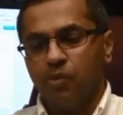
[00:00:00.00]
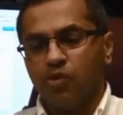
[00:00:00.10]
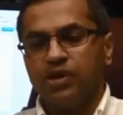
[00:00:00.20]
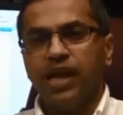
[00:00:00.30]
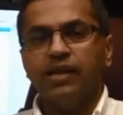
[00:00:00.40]

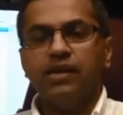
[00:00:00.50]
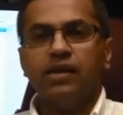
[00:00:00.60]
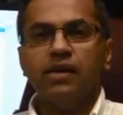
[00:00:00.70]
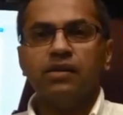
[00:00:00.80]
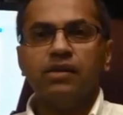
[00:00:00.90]
more
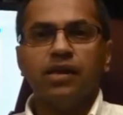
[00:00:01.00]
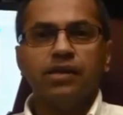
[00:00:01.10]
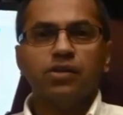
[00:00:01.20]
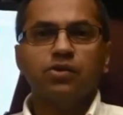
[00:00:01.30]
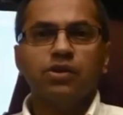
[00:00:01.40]
data,
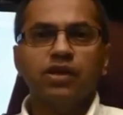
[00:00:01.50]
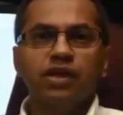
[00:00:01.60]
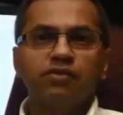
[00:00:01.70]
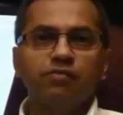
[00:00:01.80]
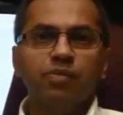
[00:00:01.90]
that could
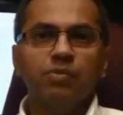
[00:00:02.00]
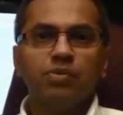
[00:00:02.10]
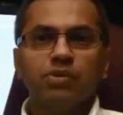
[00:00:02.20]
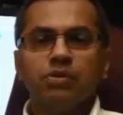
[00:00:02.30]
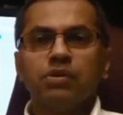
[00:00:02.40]
give
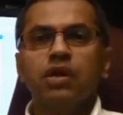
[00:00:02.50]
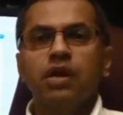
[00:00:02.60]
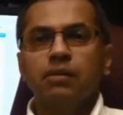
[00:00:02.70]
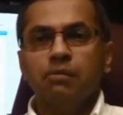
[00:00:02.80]
people